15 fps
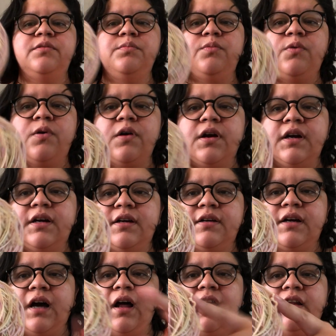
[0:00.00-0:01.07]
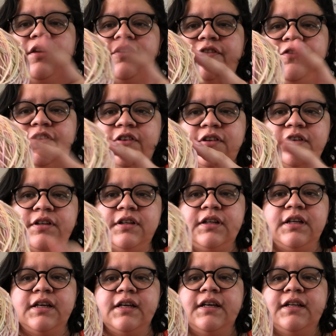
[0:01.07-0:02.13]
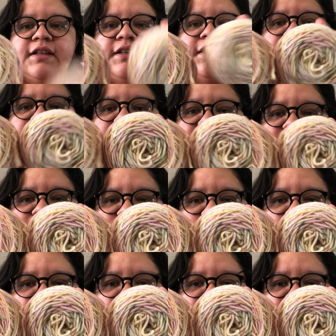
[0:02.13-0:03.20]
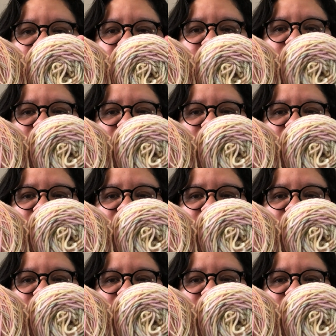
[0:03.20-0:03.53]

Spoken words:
more colorful than this one.